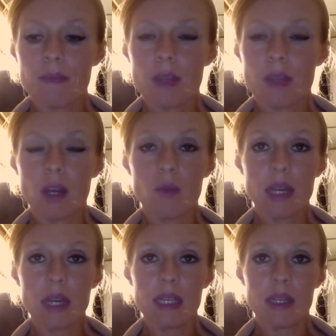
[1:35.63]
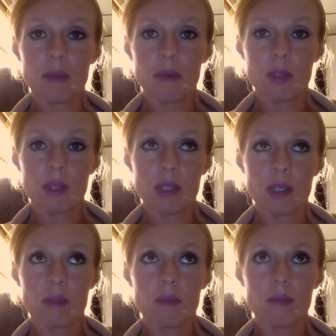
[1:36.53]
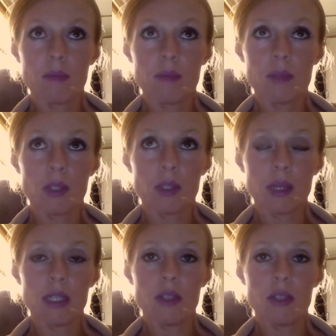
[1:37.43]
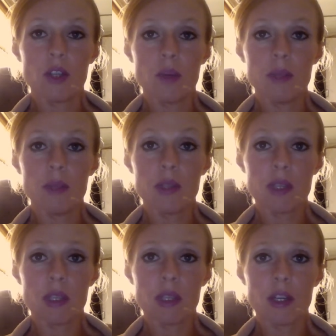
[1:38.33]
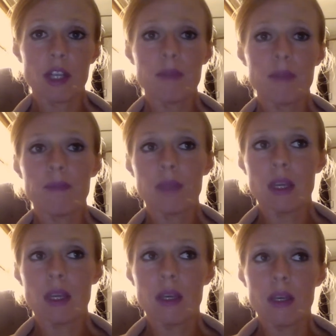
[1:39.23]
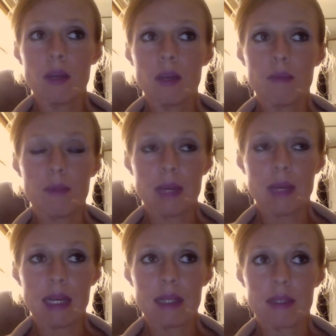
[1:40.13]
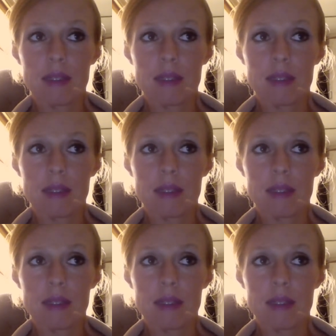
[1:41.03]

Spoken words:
writing out music. So I didn't know music theory, but